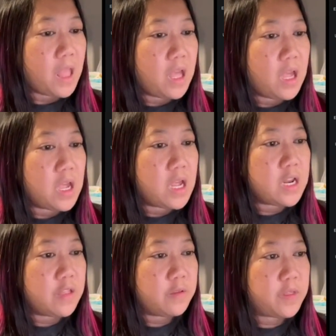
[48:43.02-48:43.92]

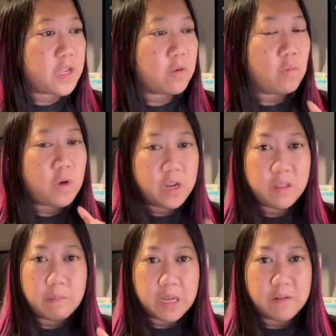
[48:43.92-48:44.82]
Another thing, one of the
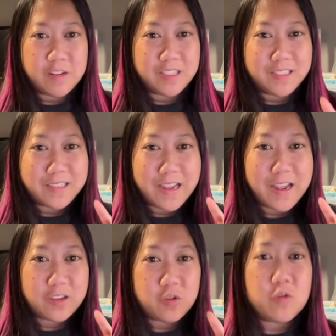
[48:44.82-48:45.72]
main reasons
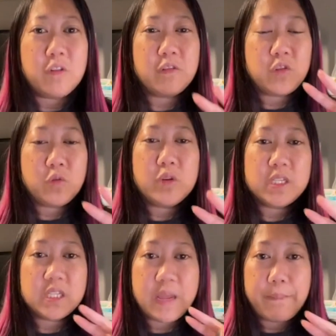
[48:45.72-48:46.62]
two reasons
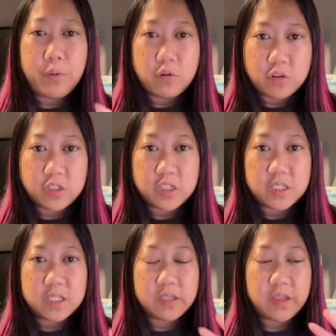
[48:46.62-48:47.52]
I
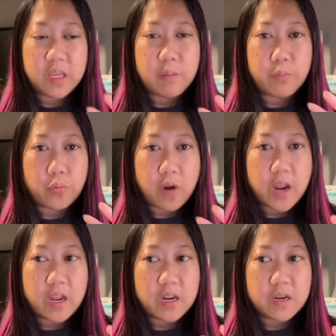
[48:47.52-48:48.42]
purchased the
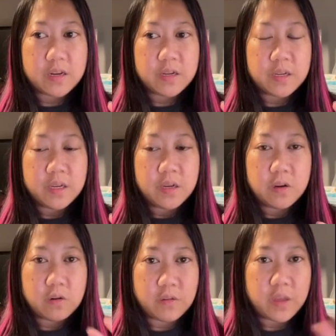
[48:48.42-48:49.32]
brand
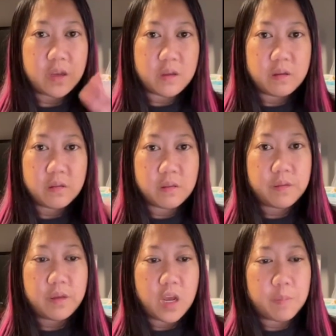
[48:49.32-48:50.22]
or the
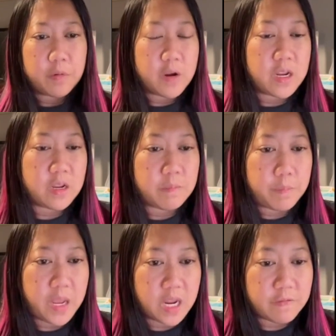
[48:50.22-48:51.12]
upgraded
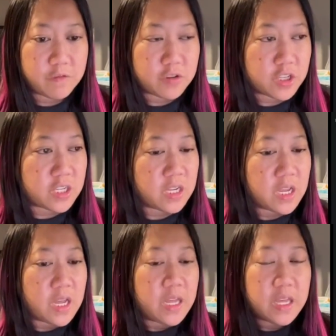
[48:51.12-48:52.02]
paid version
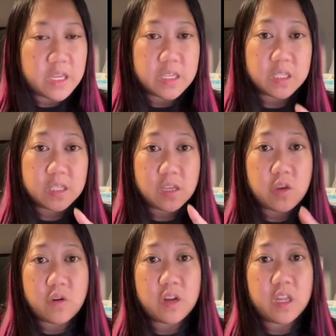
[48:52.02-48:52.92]
is you
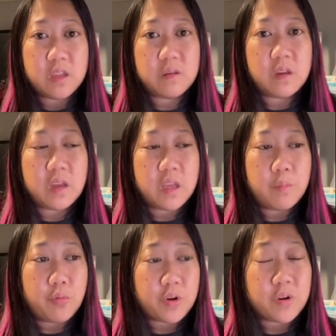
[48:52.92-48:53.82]
could
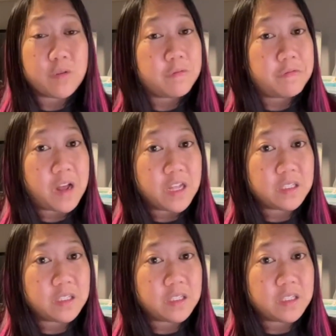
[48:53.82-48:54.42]
import your own fonts.